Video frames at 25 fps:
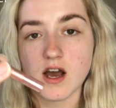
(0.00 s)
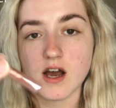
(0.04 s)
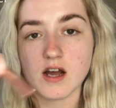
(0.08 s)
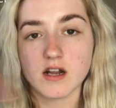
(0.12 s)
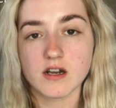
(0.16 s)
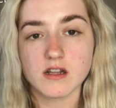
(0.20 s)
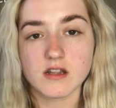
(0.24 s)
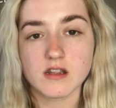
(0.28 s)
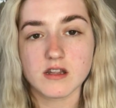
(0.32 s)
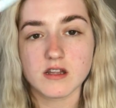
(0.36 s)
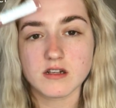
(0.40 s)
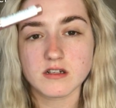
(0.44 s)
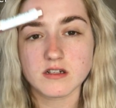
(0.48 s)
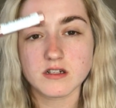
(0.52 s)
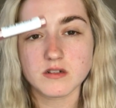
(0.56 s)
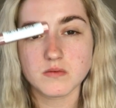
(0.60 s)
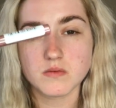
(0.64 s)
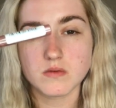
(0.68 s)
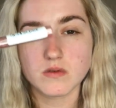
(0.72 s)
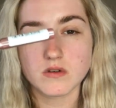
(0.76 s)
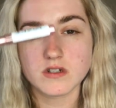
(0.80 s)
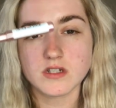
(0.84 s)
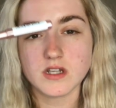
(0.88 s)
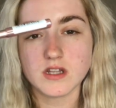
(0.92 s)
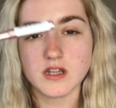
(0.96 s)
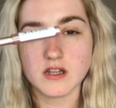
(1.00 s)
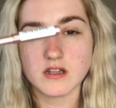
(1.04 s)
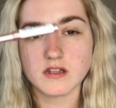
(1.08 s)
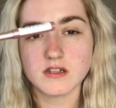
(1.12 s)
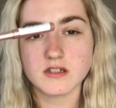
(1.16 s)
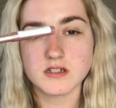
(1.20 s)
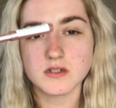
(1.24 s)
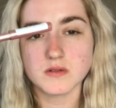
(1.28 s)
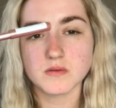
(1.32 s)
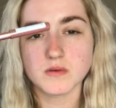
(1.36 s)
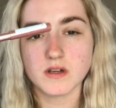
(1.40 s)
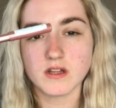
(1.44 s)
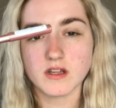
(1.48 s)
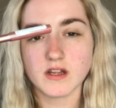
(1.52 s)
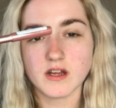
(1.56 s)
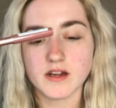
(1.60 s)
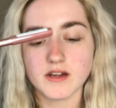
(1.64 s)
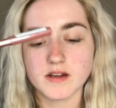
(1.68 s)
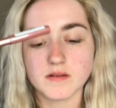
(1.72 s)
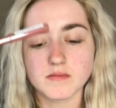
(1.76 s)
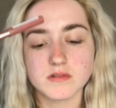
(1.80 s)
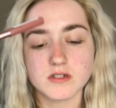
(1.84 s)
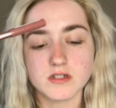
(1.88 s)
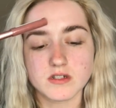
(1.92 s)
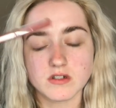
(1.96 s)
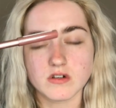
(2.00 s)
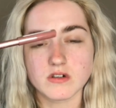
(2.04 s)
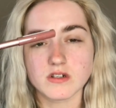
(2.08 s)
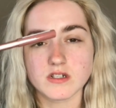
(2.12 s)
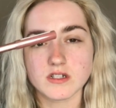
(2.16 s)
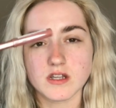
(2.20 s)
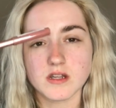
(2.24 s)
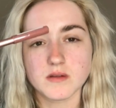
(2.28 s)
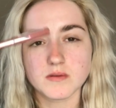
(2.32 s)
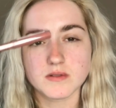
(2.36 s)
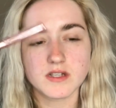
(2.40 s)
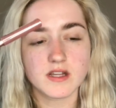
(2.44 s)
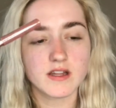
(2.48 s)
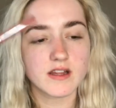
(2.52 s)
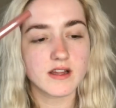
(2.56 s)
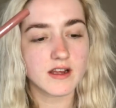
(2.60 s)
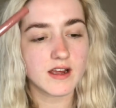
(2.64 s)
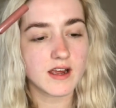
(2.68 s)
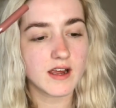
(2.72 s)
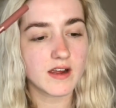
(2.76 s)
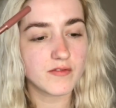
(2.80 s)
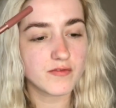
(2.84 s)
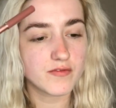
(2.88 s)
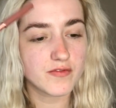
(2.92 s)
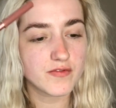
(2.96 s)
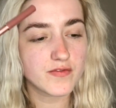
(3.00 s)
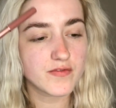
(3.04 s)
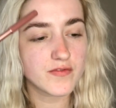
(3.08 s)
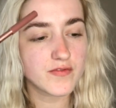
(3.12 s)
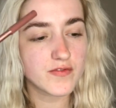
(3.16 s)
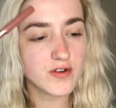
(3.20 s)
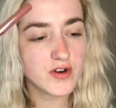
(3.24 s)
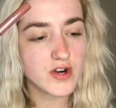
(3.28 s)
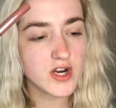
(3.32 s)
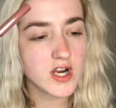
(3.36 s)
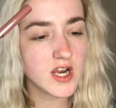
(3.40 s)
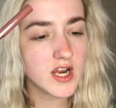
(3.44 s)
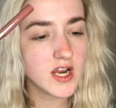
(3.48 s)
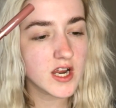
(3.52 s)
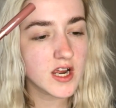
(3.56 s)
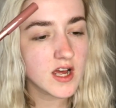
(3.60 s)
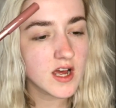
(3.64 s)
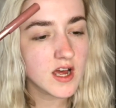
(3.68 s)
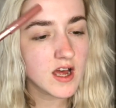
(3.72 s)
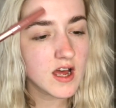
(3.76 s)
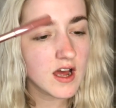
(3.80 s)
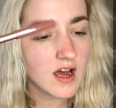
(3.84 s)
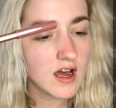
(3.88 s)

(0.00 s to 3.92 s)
And this was, I think this is one of the items, as long as the lipstick that came free.